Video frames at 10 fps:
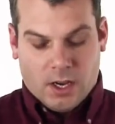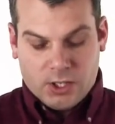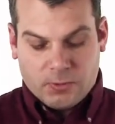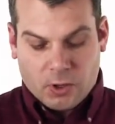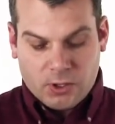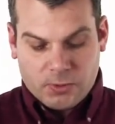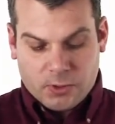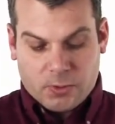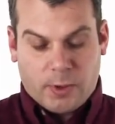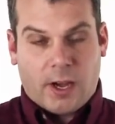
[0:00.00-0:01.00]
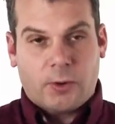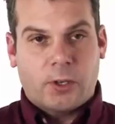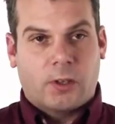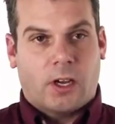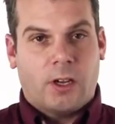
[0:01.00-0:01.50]
As far as for the
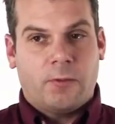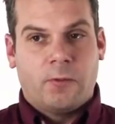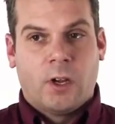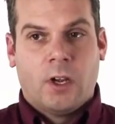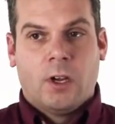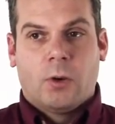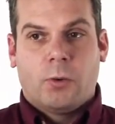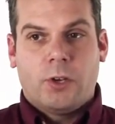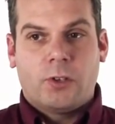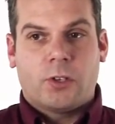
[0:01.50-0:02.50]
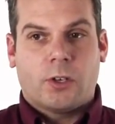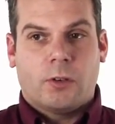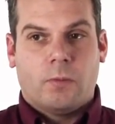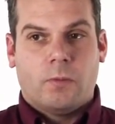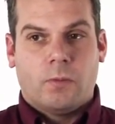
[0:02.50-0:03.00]
battery life, we use
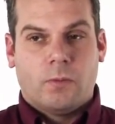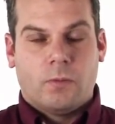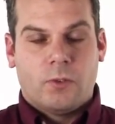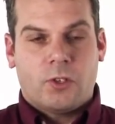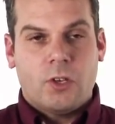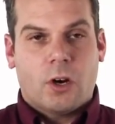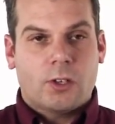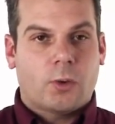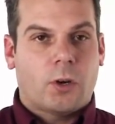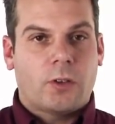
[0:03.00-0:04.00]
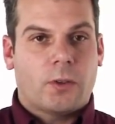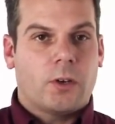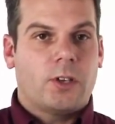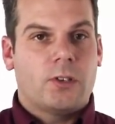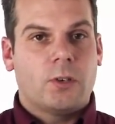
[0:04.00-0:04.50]
a
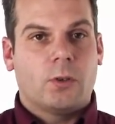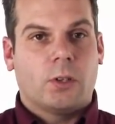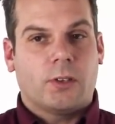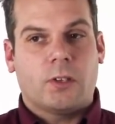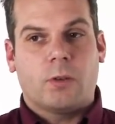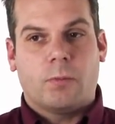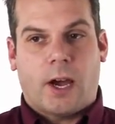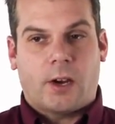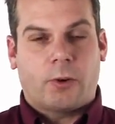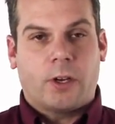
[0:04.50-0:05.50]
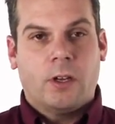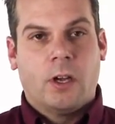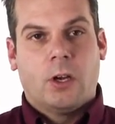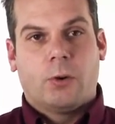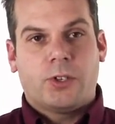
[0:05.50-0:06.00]
CR2032 lithium battery,
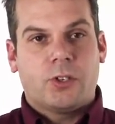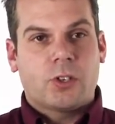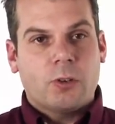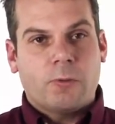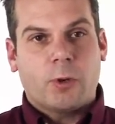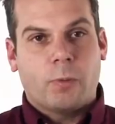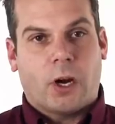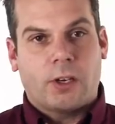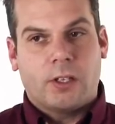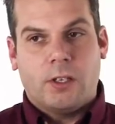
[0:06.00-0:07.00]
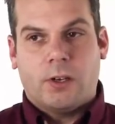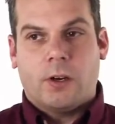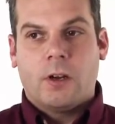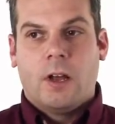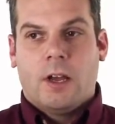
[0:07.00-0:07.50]
which is good for about a
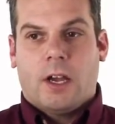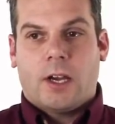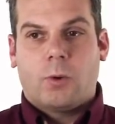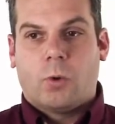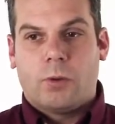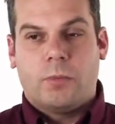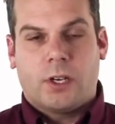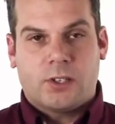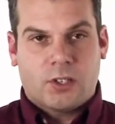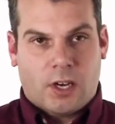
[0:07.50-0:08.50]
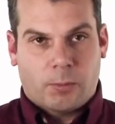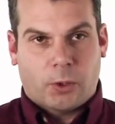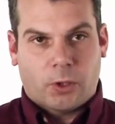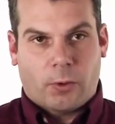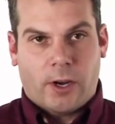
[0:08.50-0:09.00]
year at a 1-minute
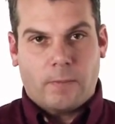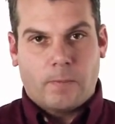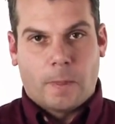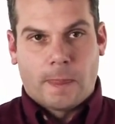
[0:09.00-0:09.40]
sampling rate.